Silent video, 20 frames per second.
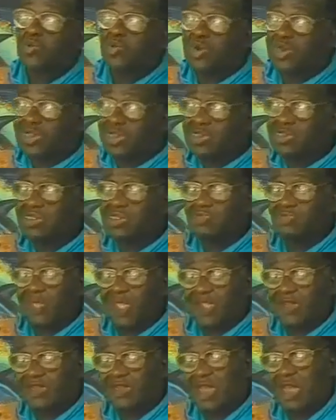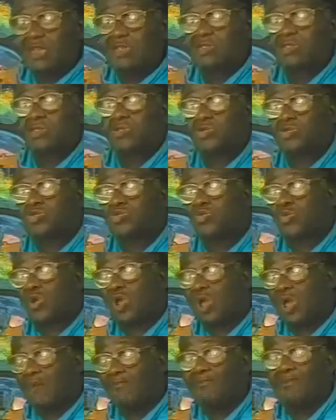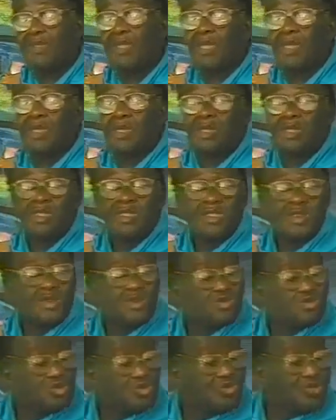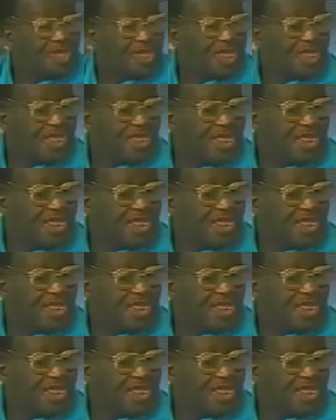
inspectors used to come into the